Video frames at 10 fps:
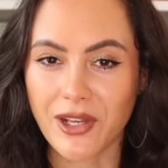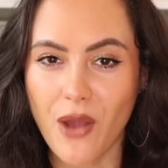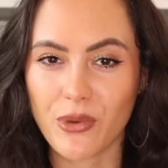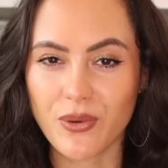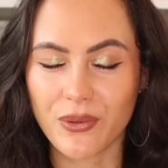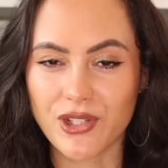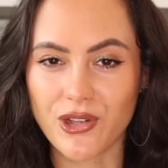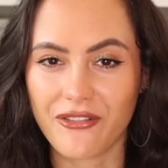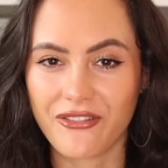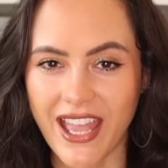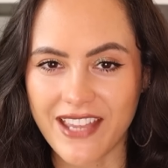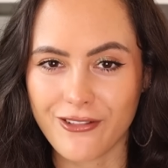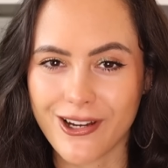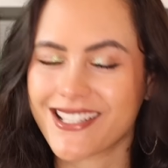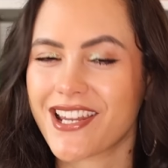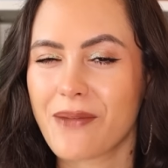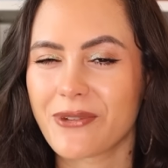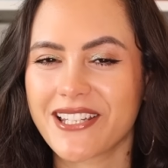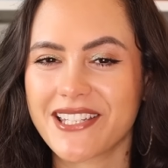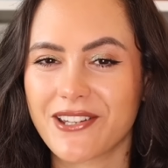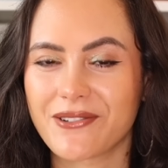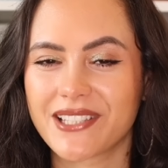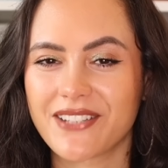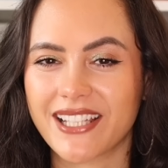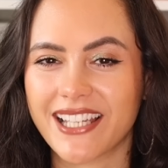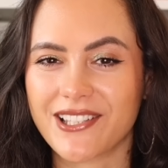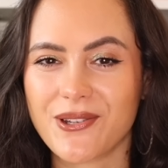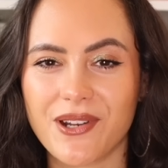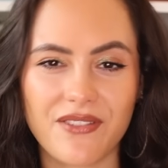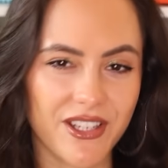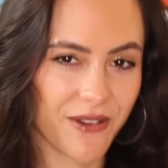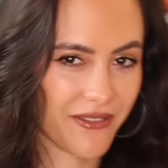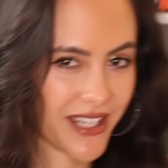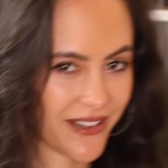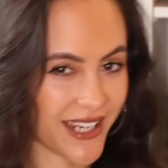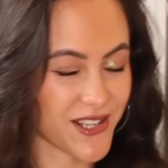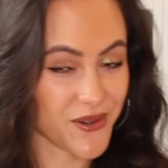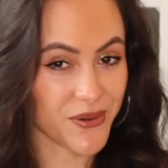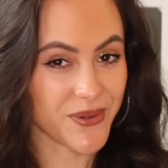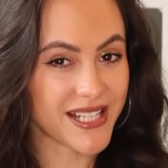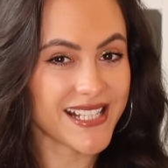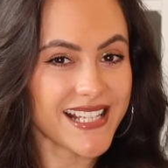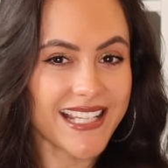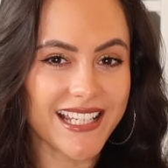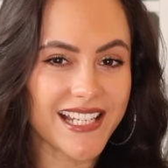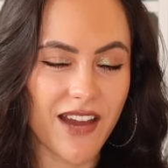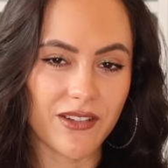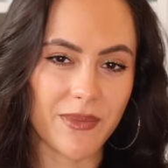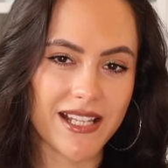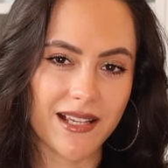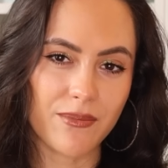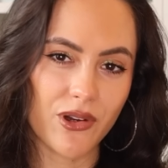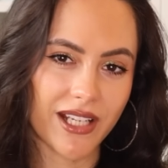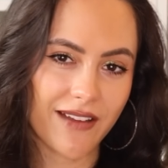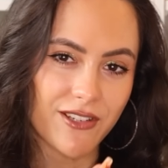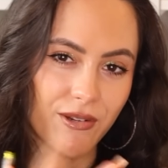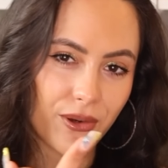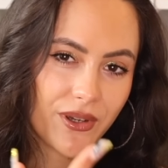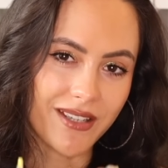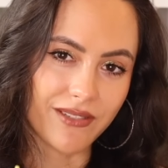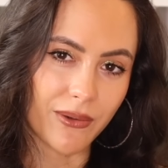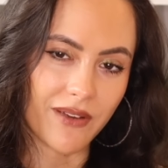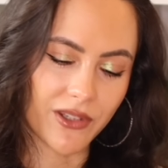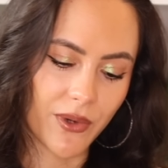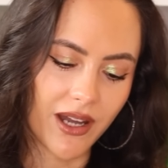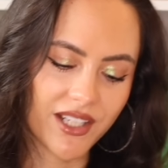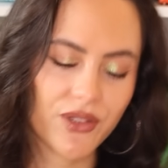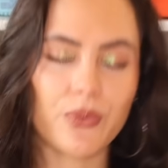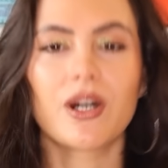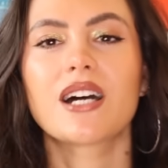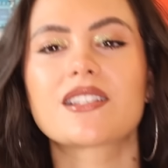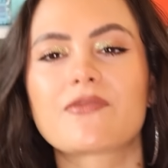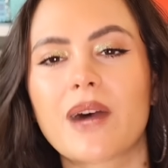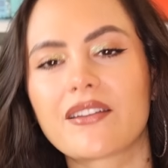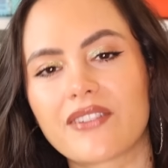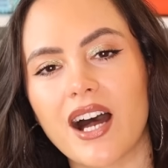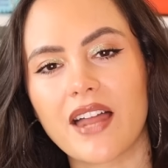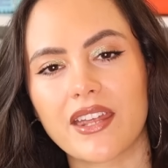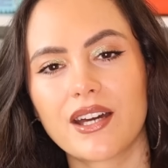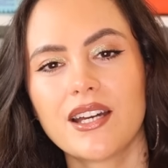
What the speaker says: me know which one was your favorite. I'm going to leave a link to another video over here in case you haven't already seen it. Have an amazing morning, afternoon, or evening, wherever you are. And in the words of my father,